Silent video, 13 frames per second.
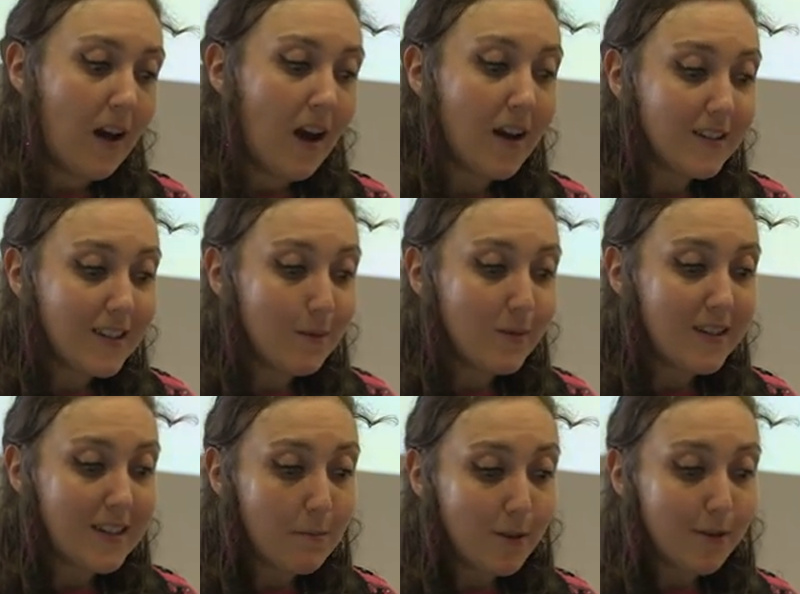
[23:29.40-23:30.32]
Huxley would
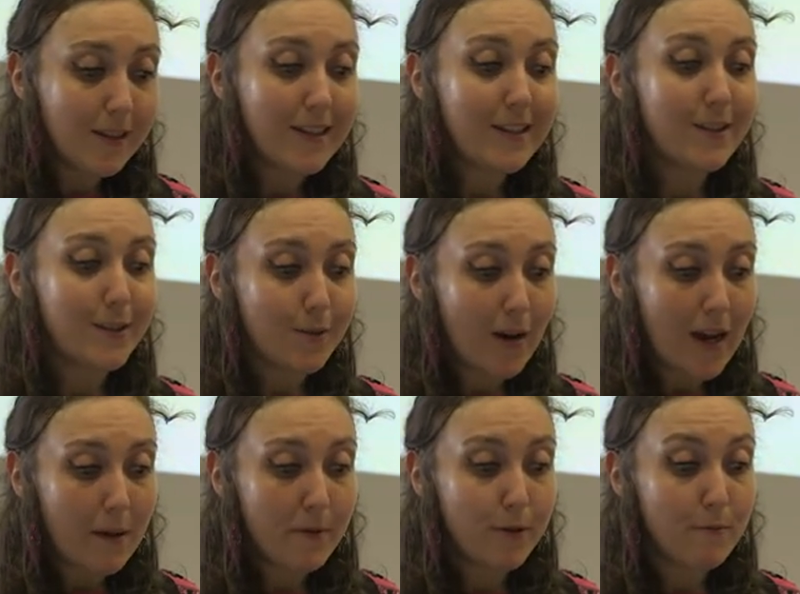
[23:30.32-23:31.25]
similarly
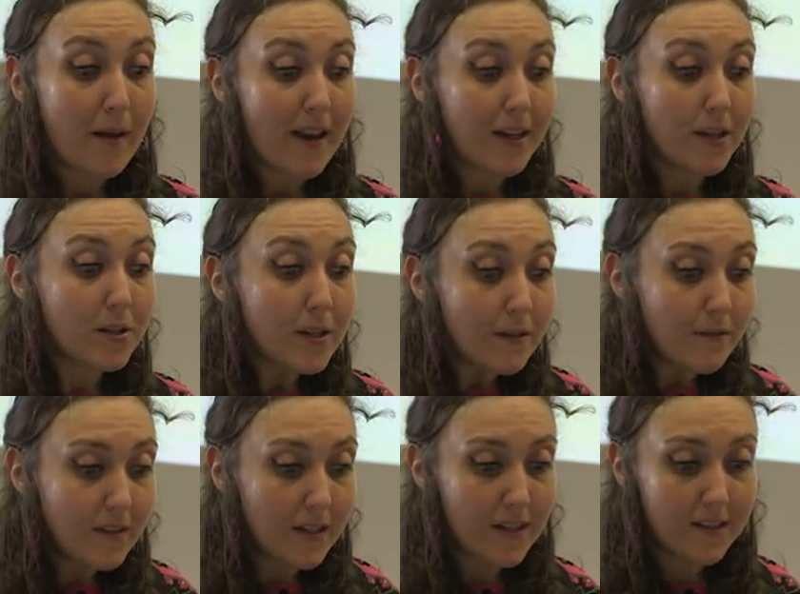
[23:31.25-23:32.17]
describe a dramatic
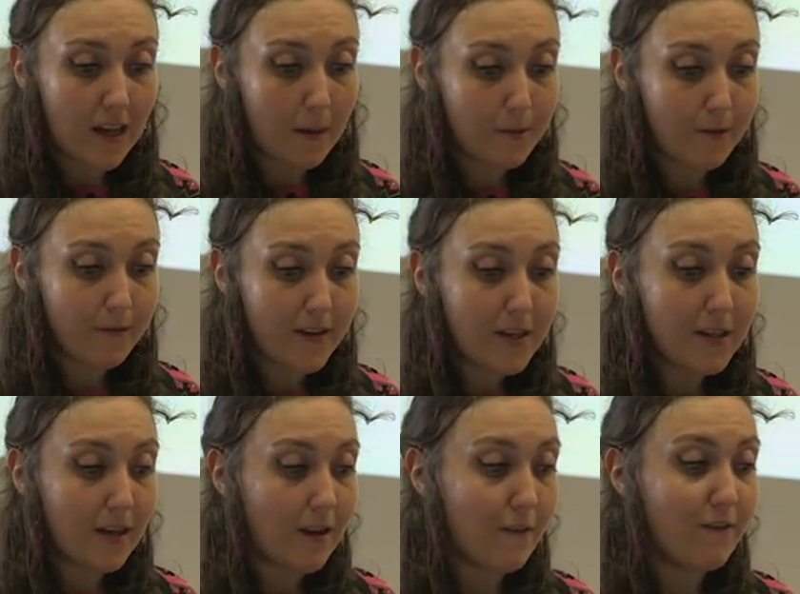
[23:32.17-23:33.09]
shift in his
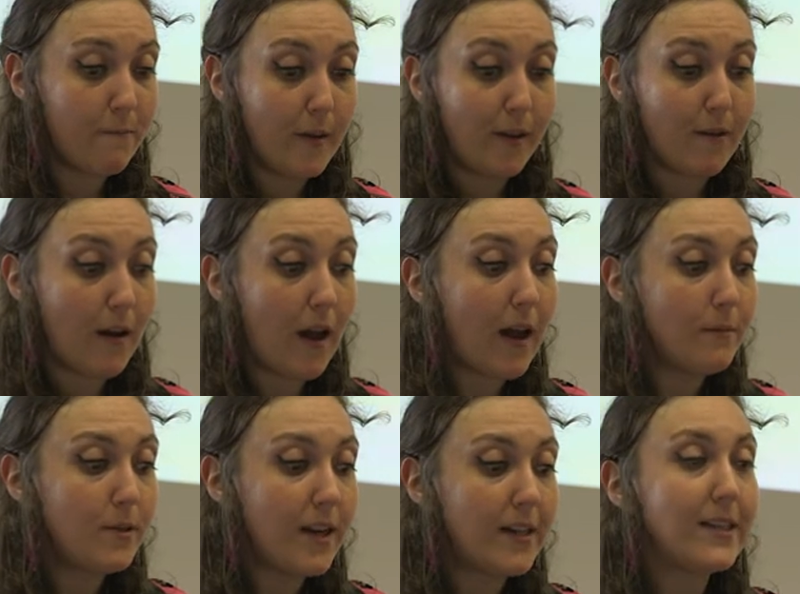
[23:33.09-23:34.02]
observation of familiar
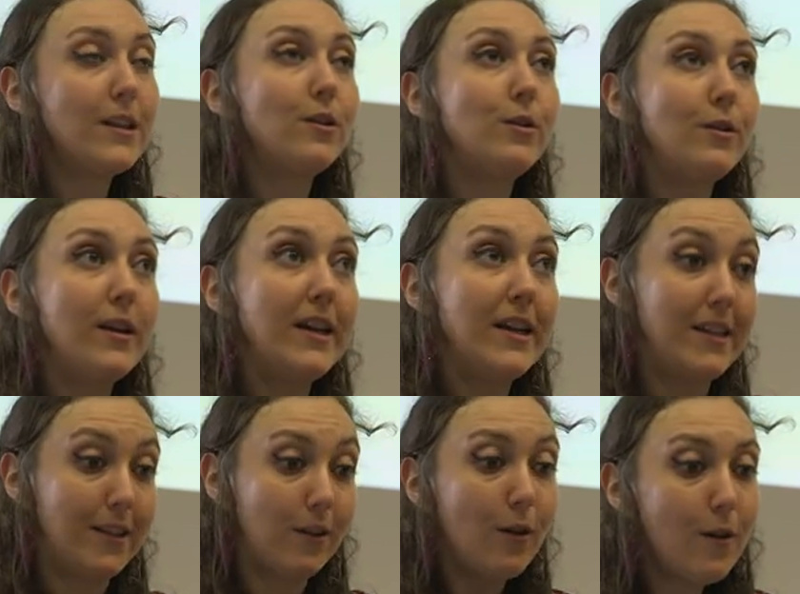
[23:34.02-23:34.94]
objects, including
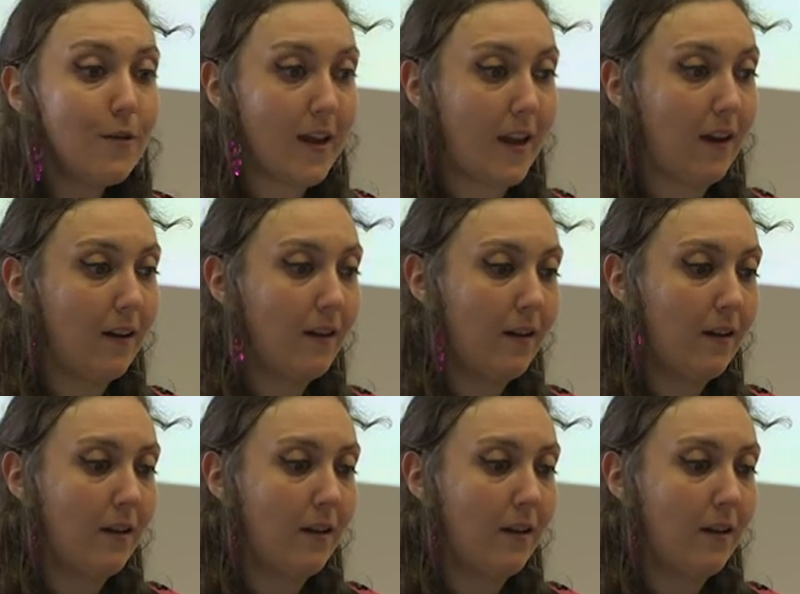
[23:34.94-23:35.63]
his clothing,